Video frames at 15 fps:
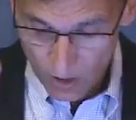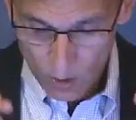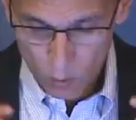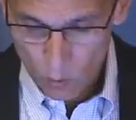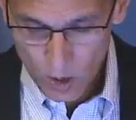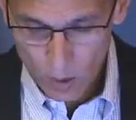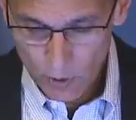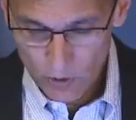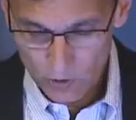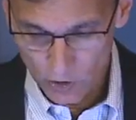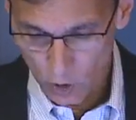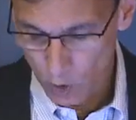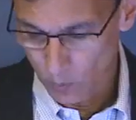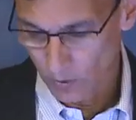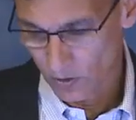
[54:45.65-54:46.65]
What about
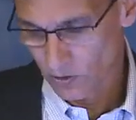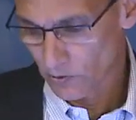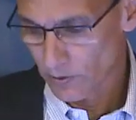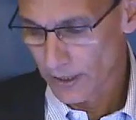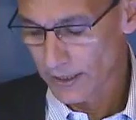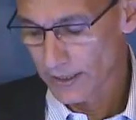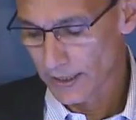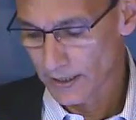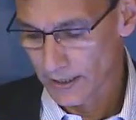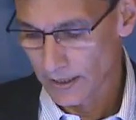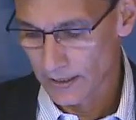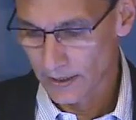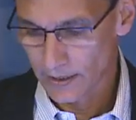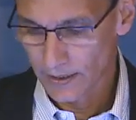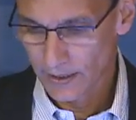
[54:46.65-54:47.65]
renewables, right? And,
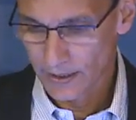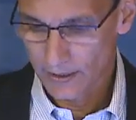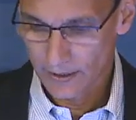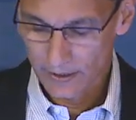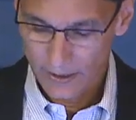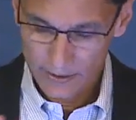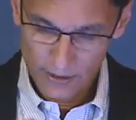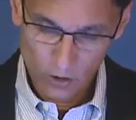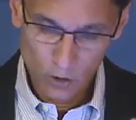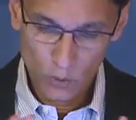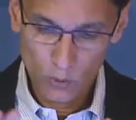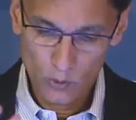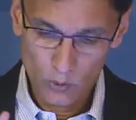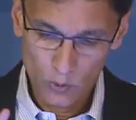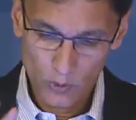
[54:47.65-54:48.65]
and, and, and the
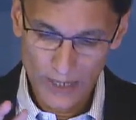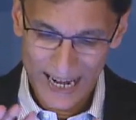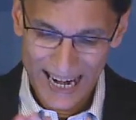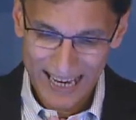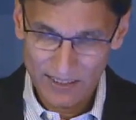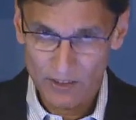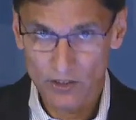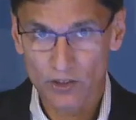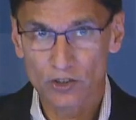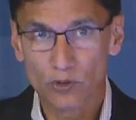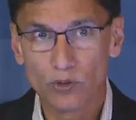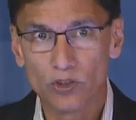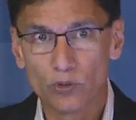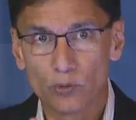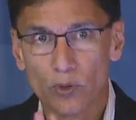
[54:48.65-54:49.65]
two, two answers to
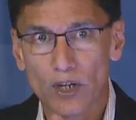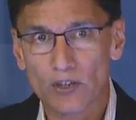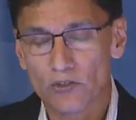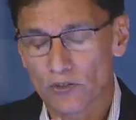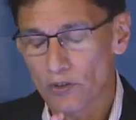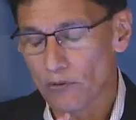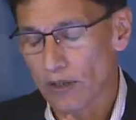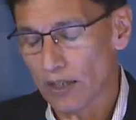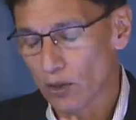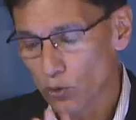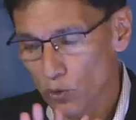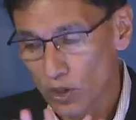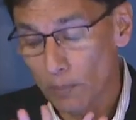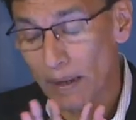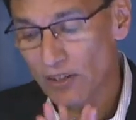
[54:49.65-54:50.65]
this question, right, or
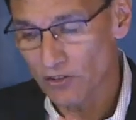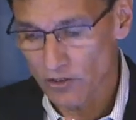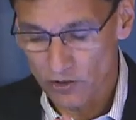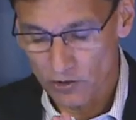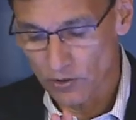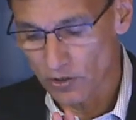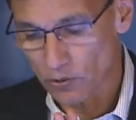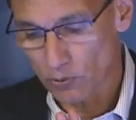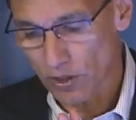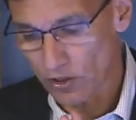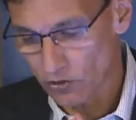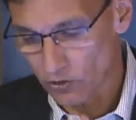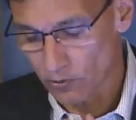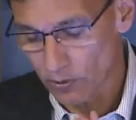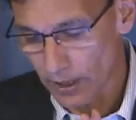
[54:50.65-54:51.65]
two dimensions to this
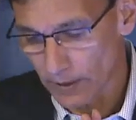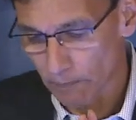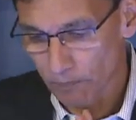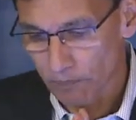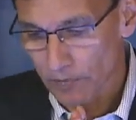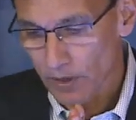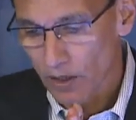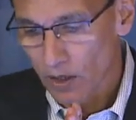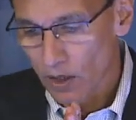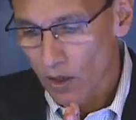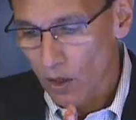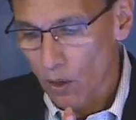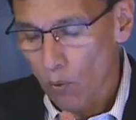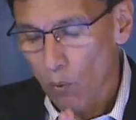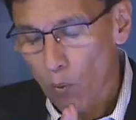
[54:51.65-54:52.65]
question, right?
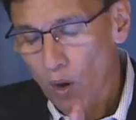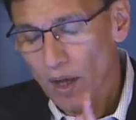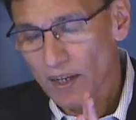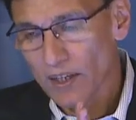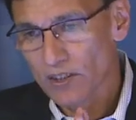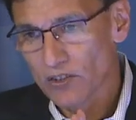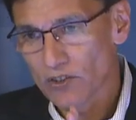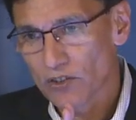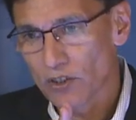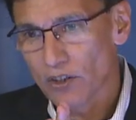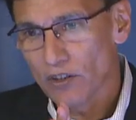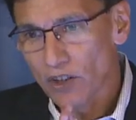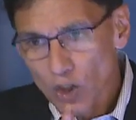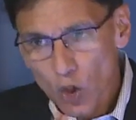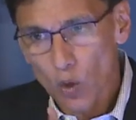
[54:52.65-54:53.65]
One is
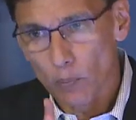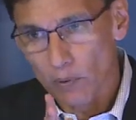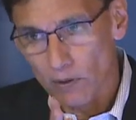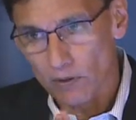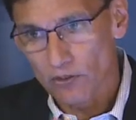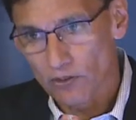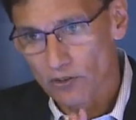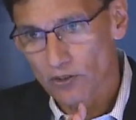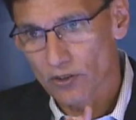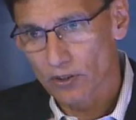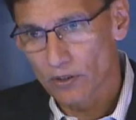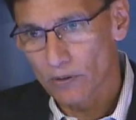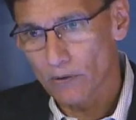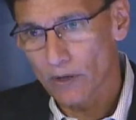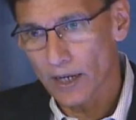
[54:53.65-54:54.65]
renewables,
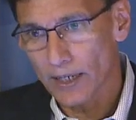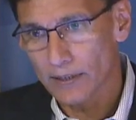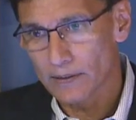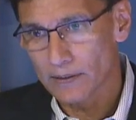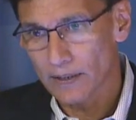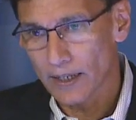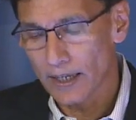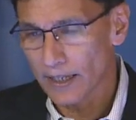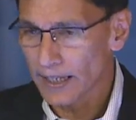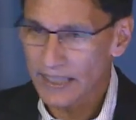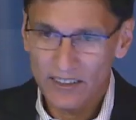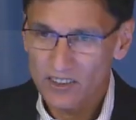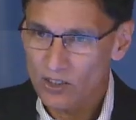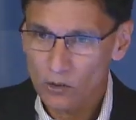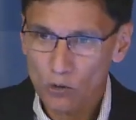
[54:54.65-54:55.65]
right? And again,
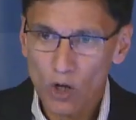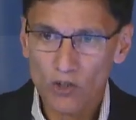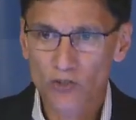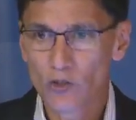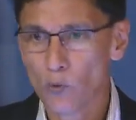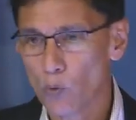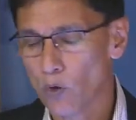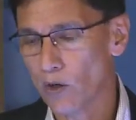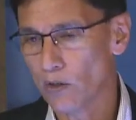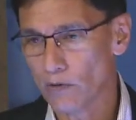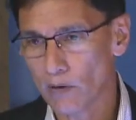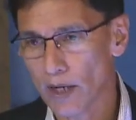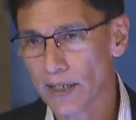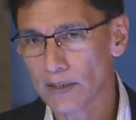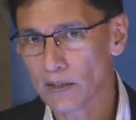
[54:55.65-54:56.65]
this across the world,
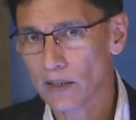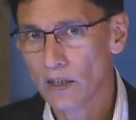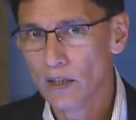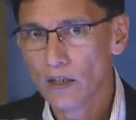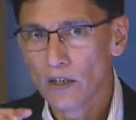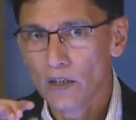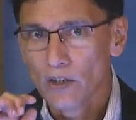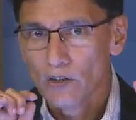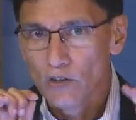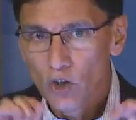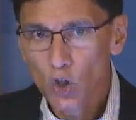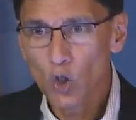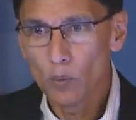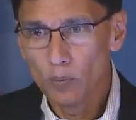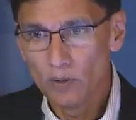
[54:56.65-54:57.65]
right?
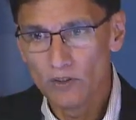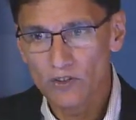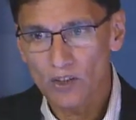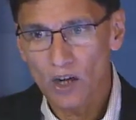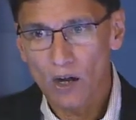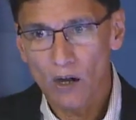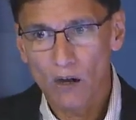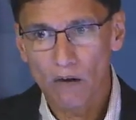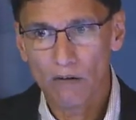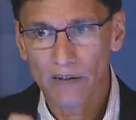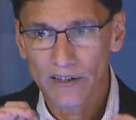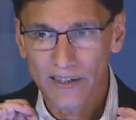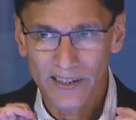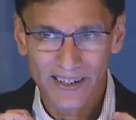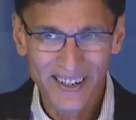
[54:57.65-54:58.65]
Renewables are
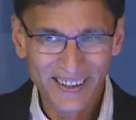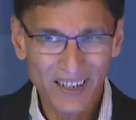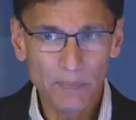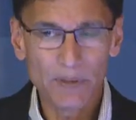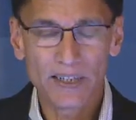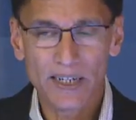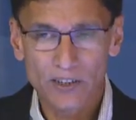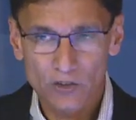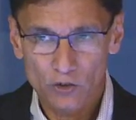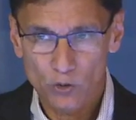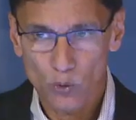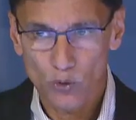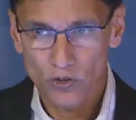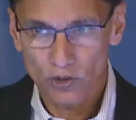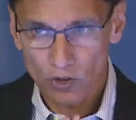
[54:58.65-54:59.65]
intermittent
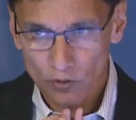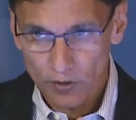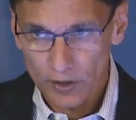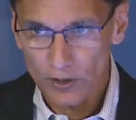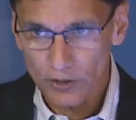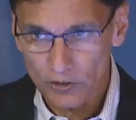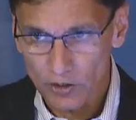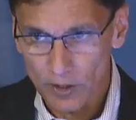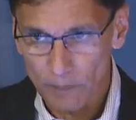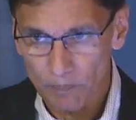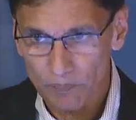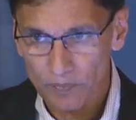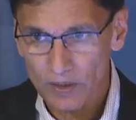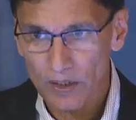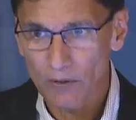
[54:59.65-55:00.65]
sources of energy,
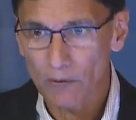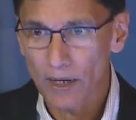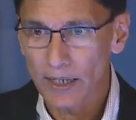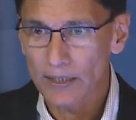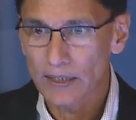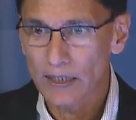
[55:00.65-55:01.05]
right?